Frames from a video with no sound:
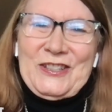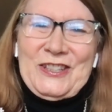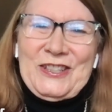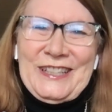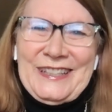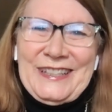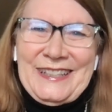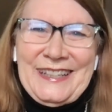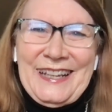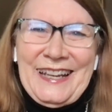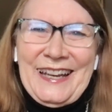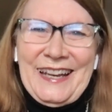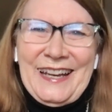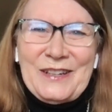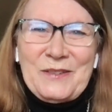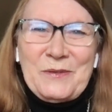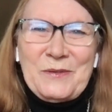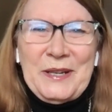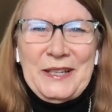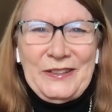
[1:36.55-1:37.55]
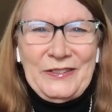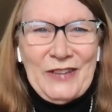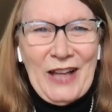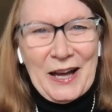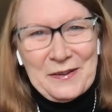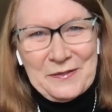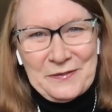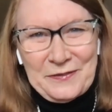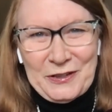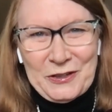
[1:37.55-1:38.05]
question. And we
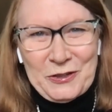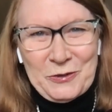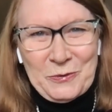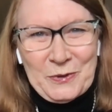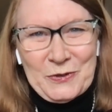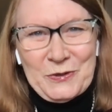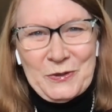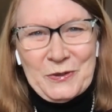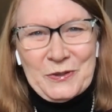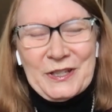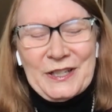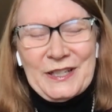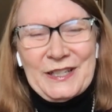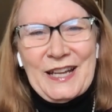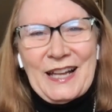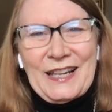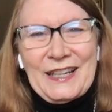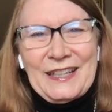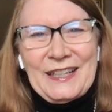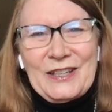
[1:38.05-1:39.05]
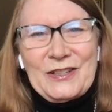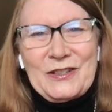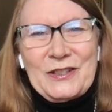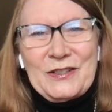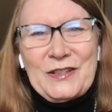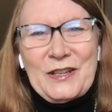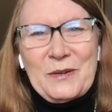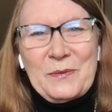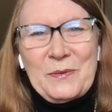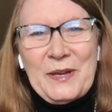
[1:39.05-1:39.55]
love visual storytelling.
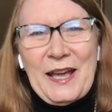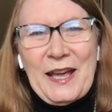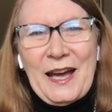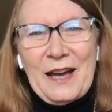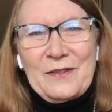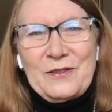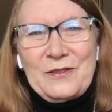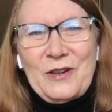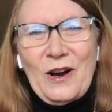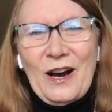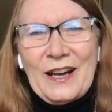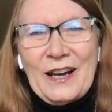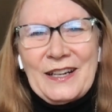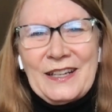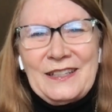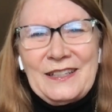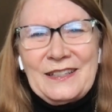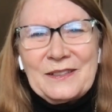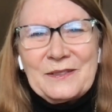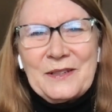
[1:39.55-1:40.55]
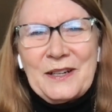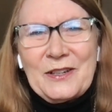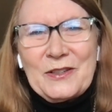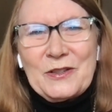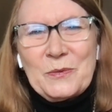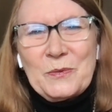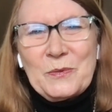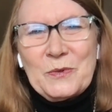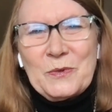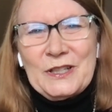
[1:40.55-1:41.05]
As you said, we have taught it
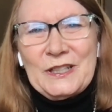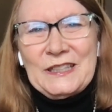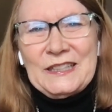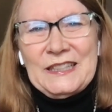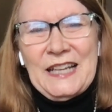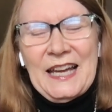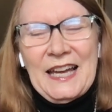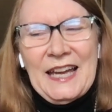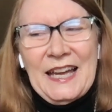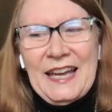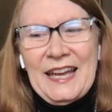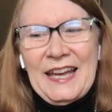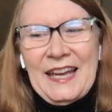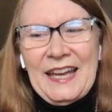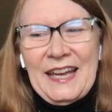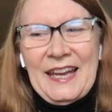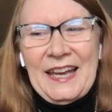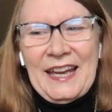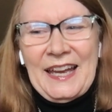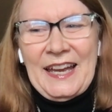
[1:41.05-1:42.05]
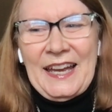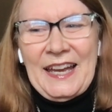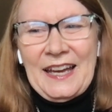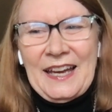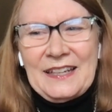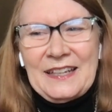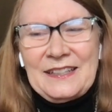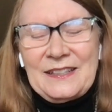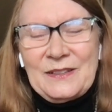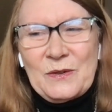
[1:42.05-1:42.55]
around the world.
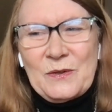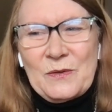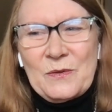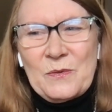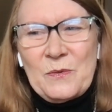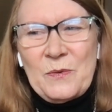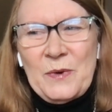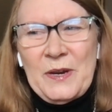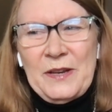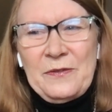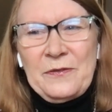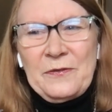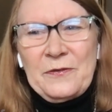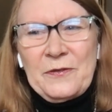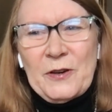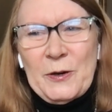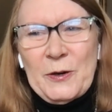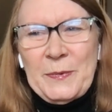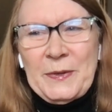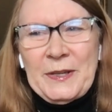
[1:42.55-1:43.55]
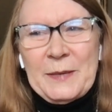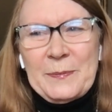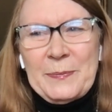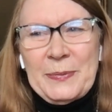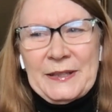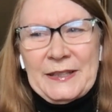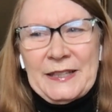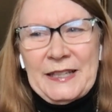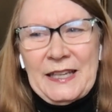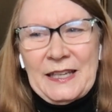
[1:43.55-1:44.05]
And we
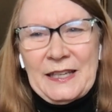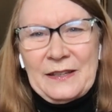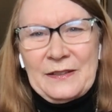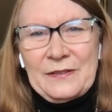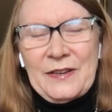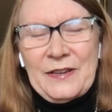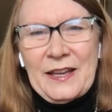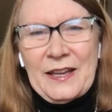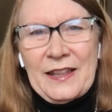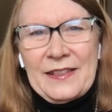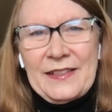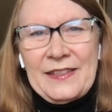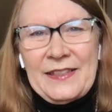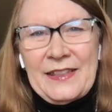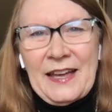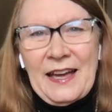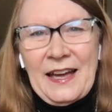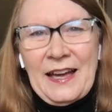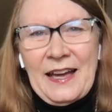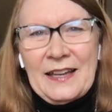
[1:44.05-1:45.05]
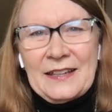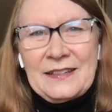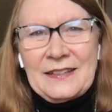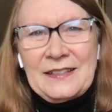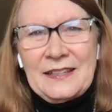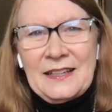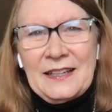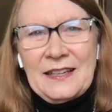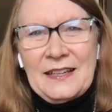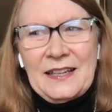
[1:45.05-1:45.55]
firmly believe
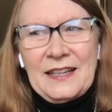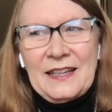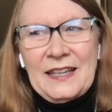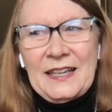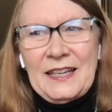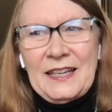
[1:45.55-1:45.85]
that